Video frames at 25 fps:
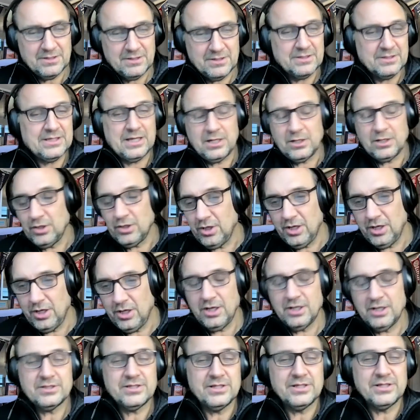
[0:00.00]
get
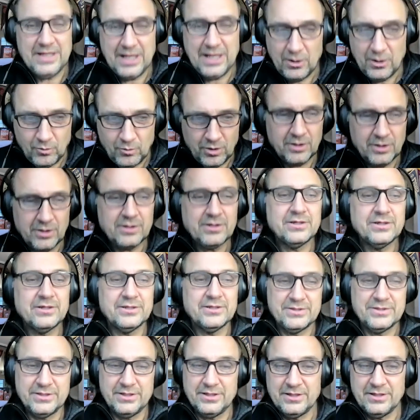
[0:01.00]
along, to network,
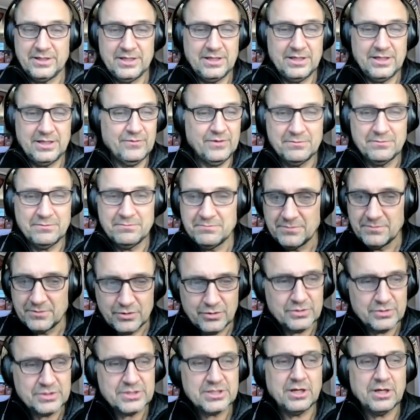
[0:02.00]
to even
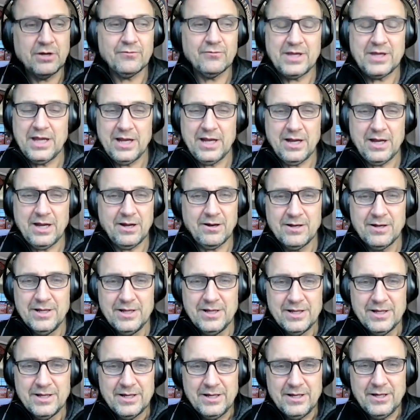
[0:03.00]
do self-care,
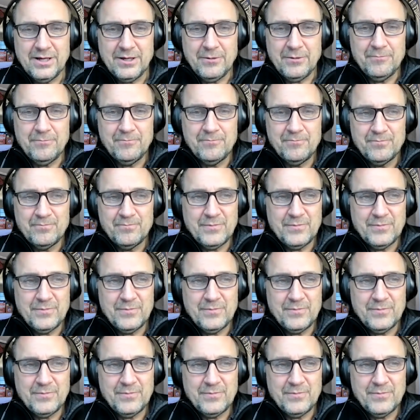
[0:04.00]
and